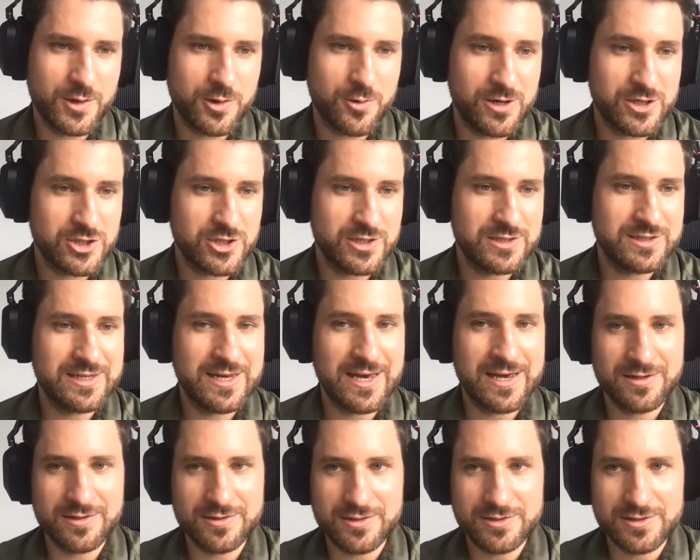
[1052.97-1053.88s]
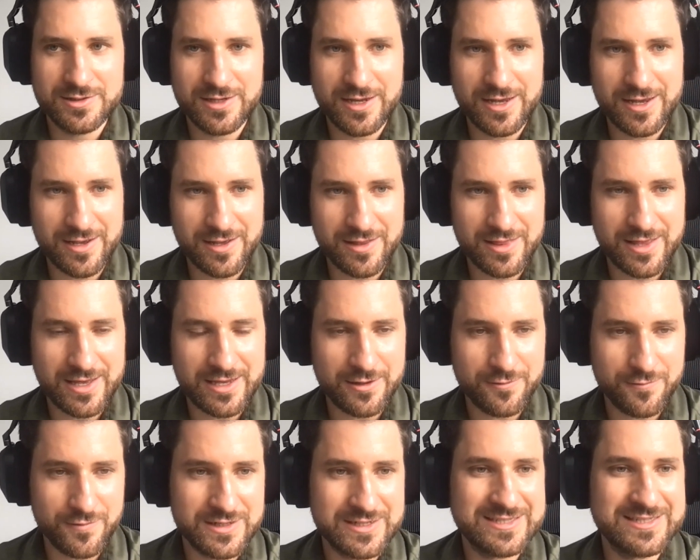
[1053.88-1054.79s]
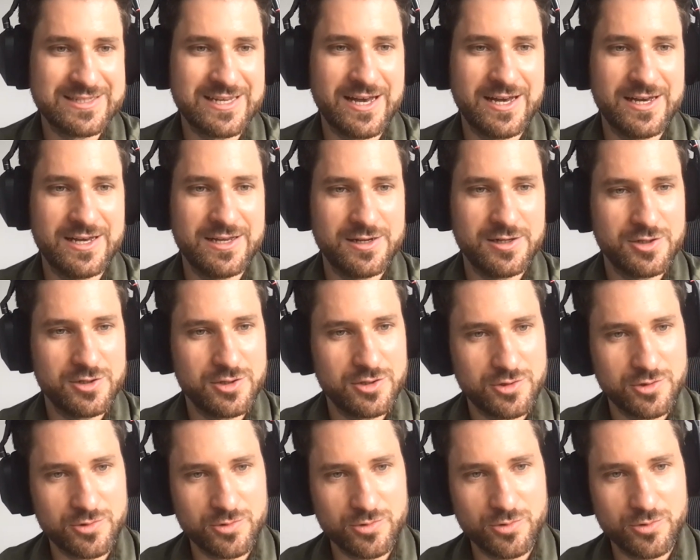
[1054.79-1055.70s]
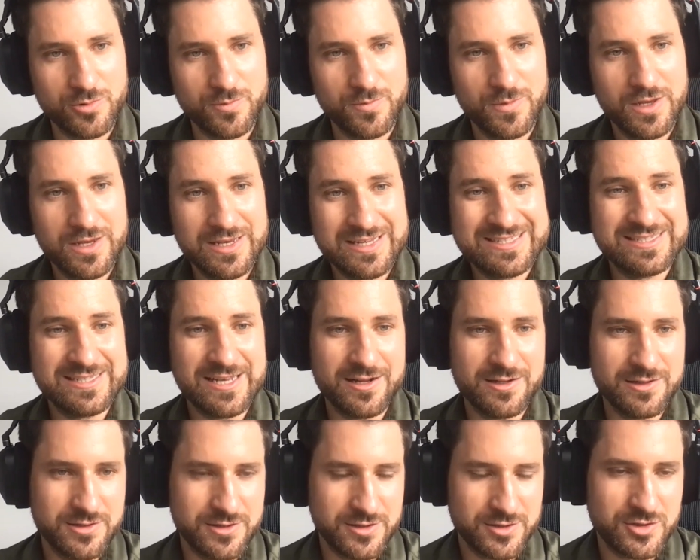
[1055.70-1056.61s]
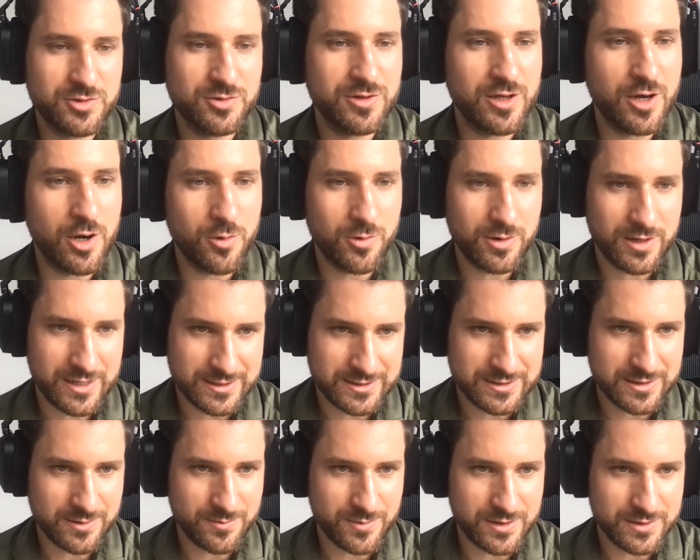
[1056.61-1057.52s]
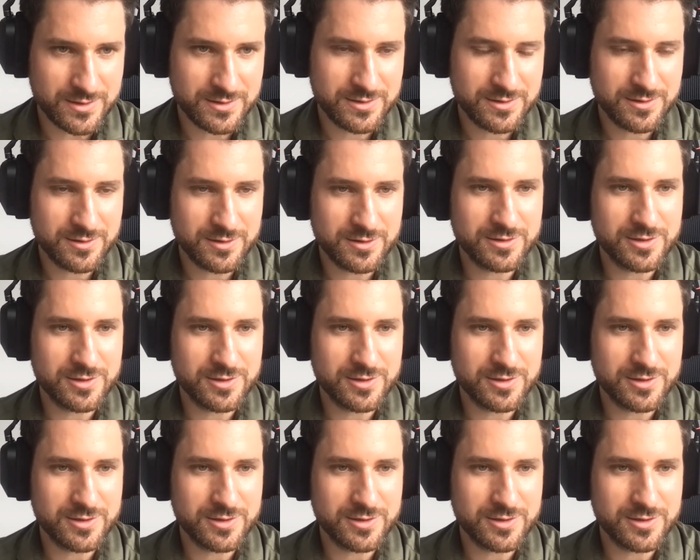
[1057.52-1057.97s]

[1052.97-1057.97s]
questions handled, they even decided to sell this to their own customers.